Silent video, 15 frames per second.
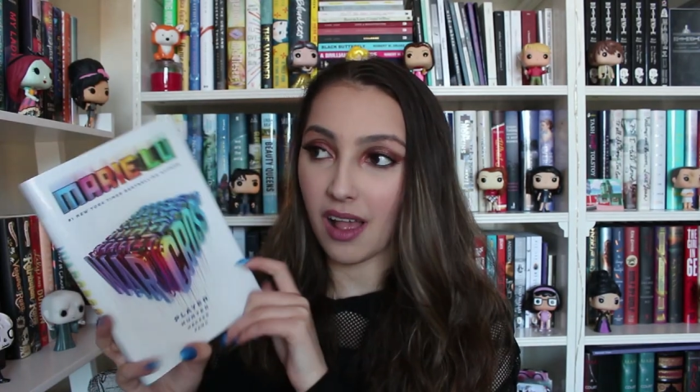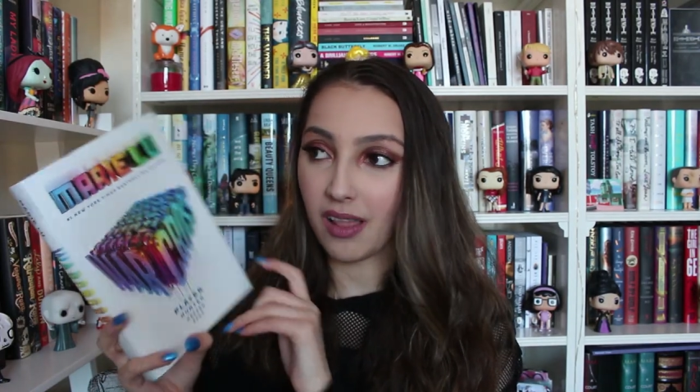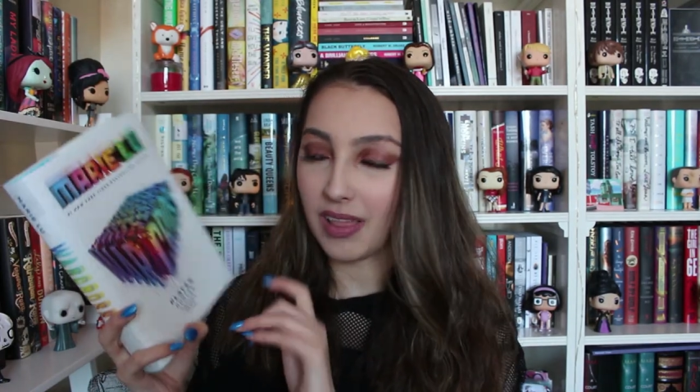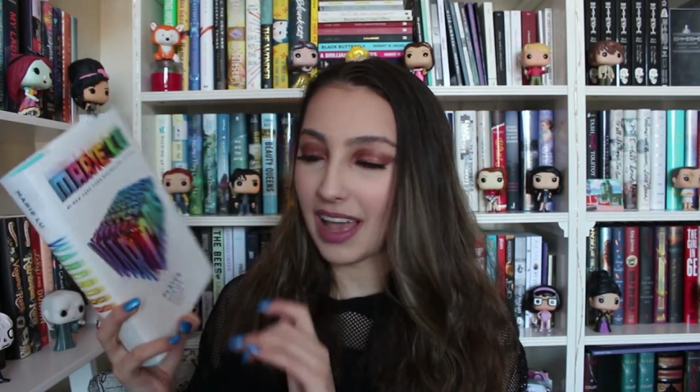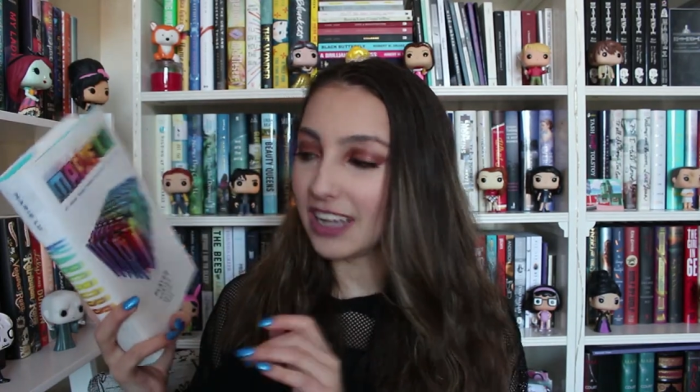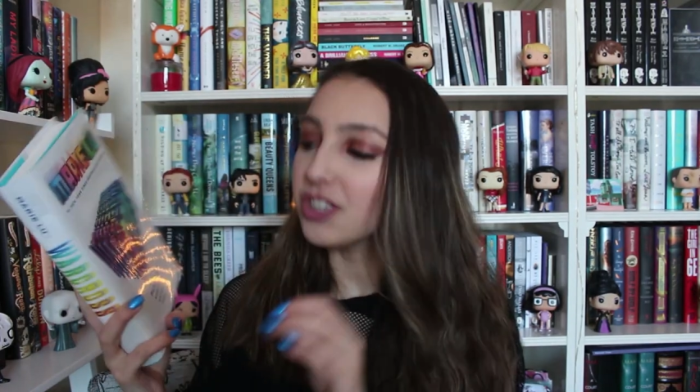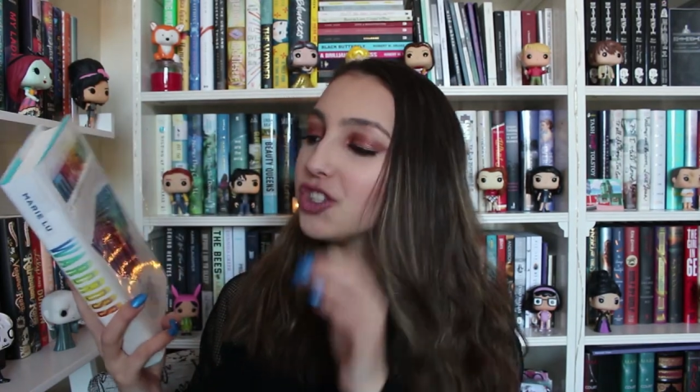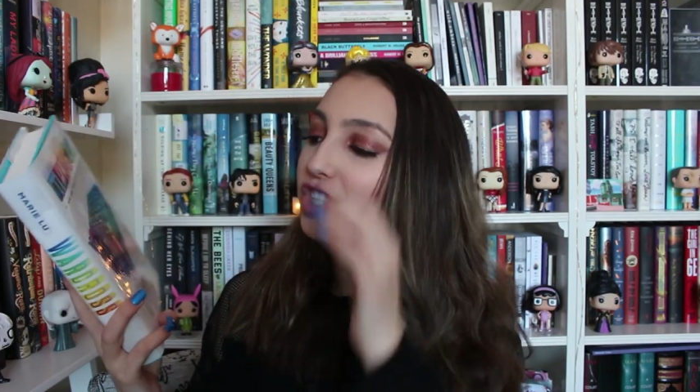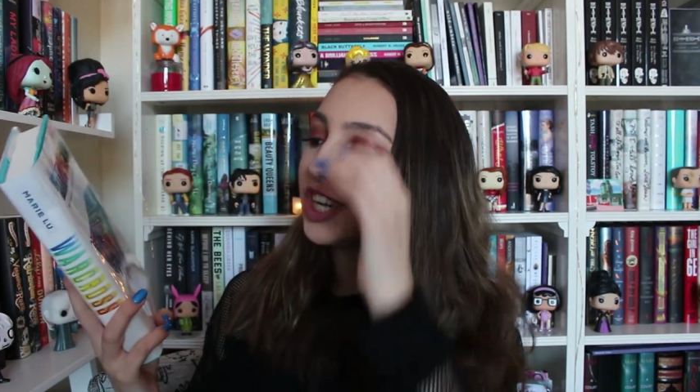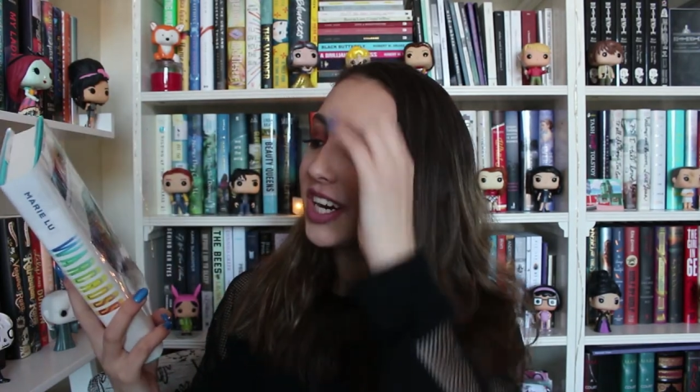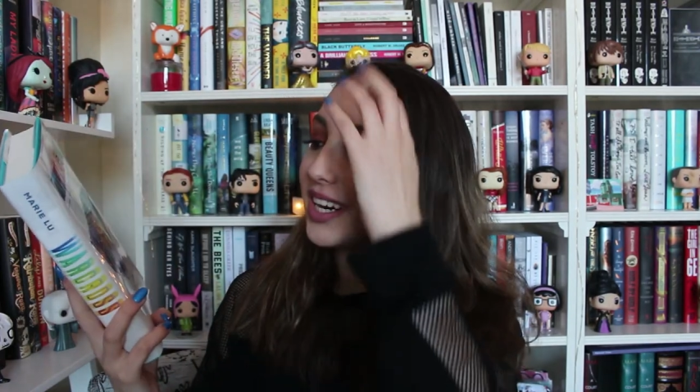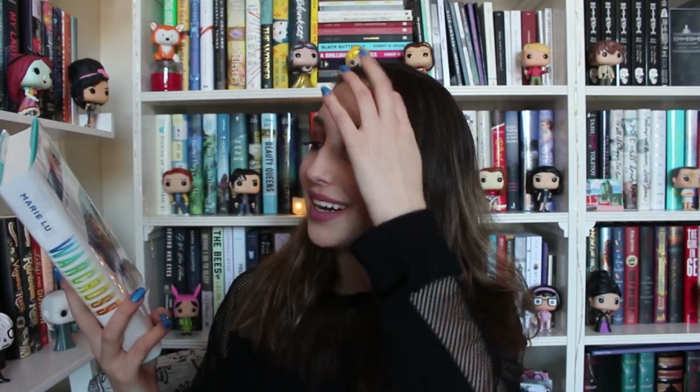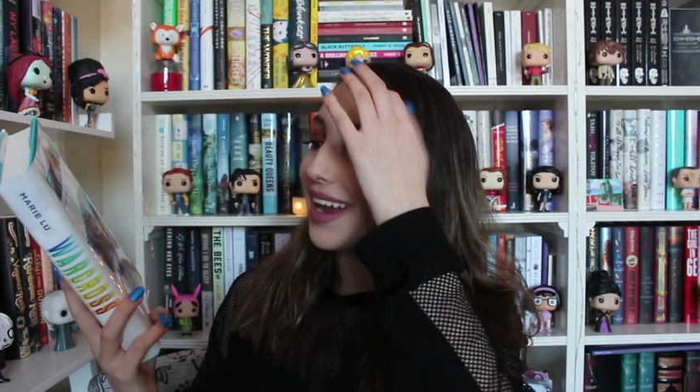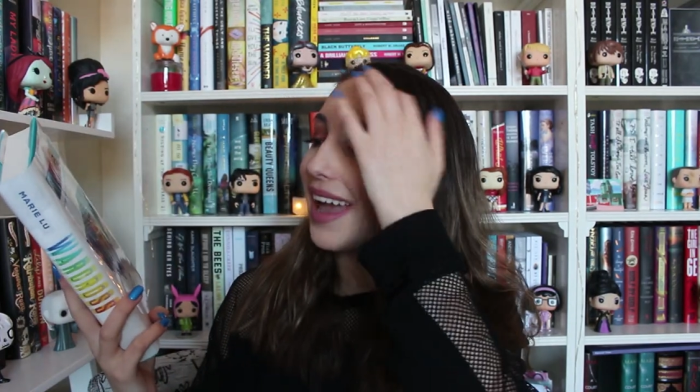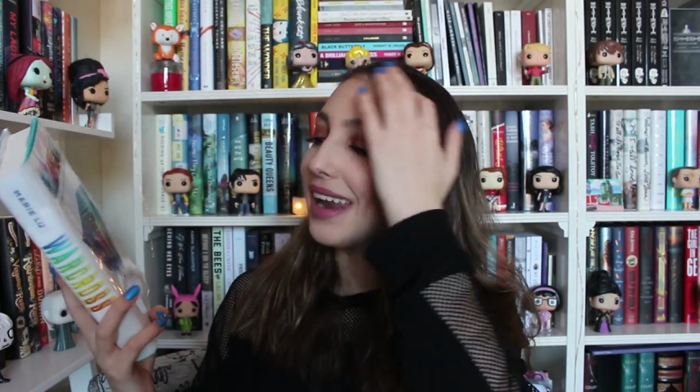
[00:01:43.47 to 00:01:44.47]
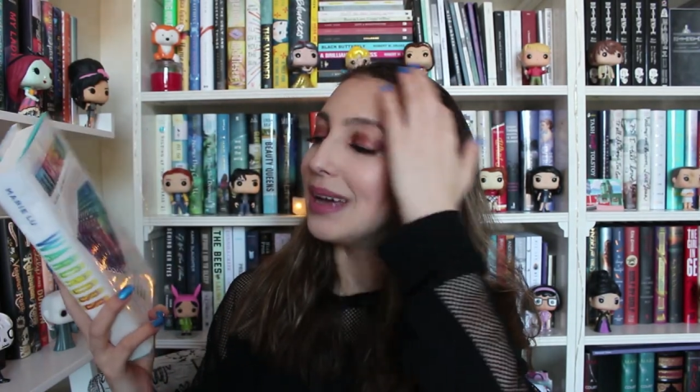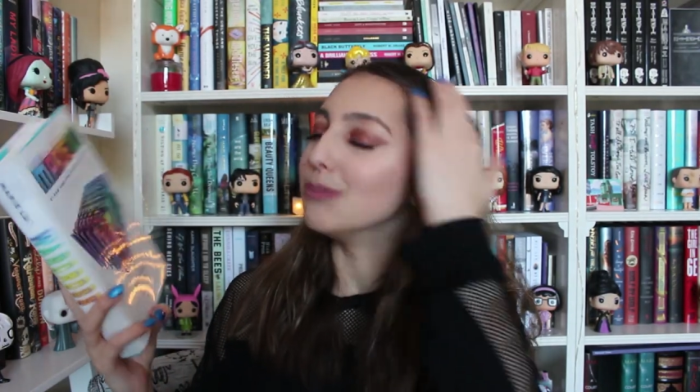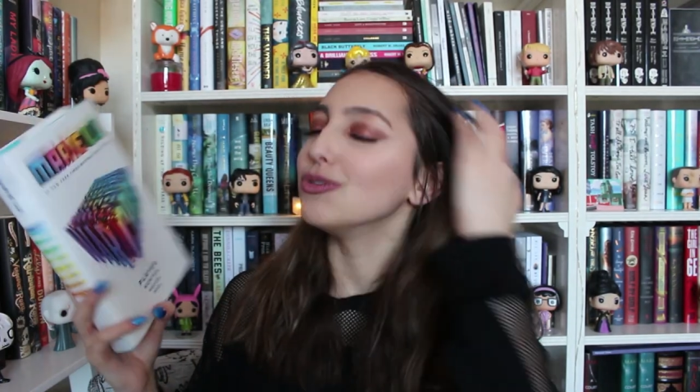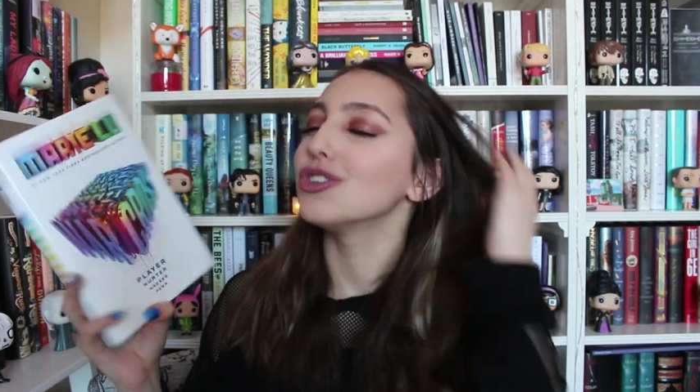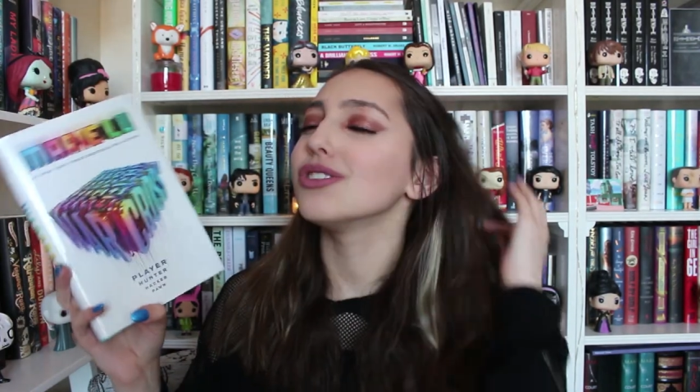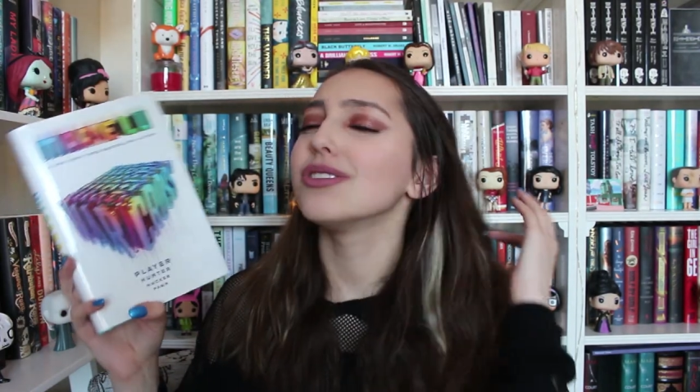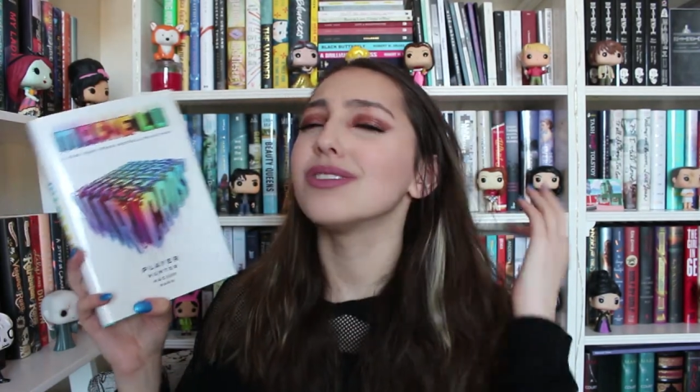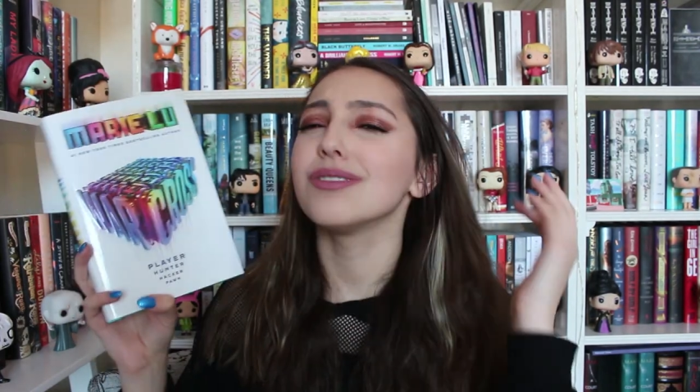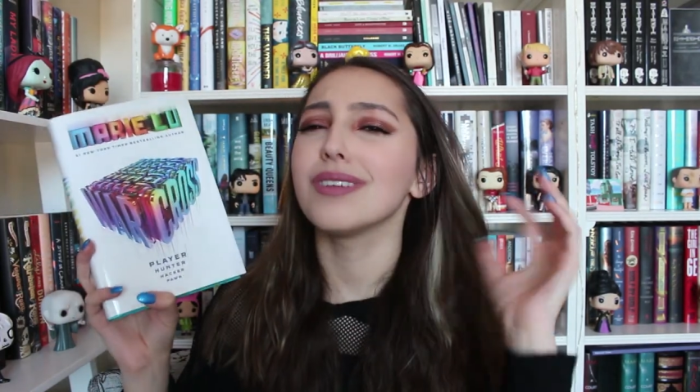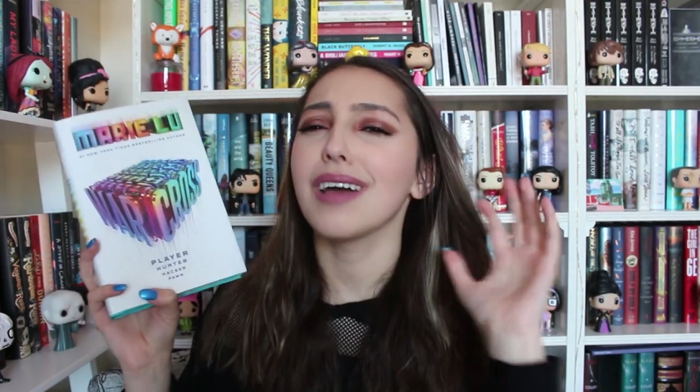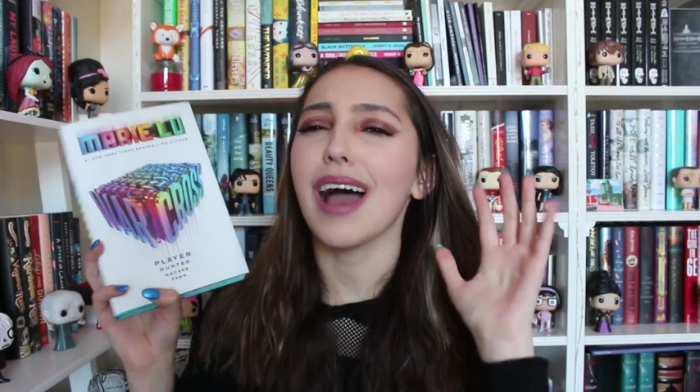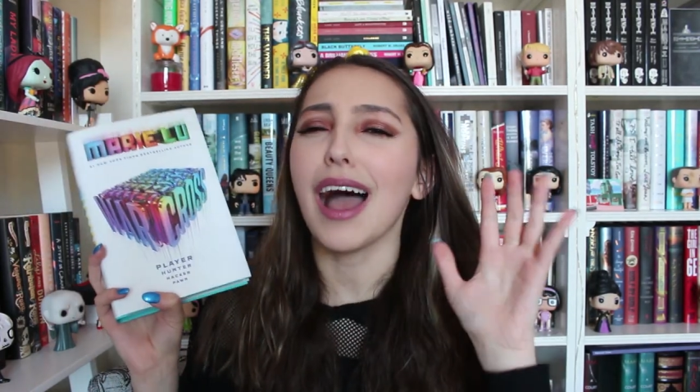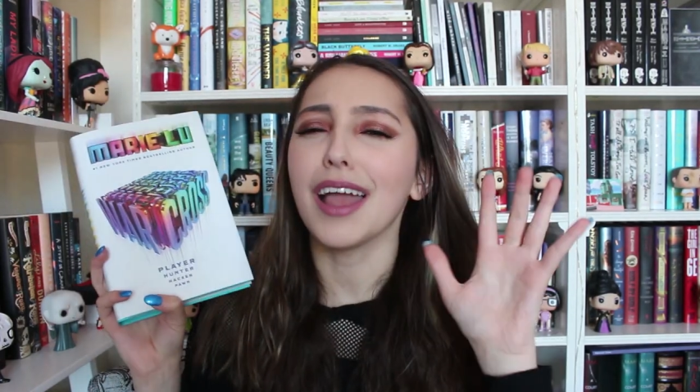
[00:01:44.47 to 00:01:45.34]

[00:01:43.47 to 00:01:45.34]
last year and I'm just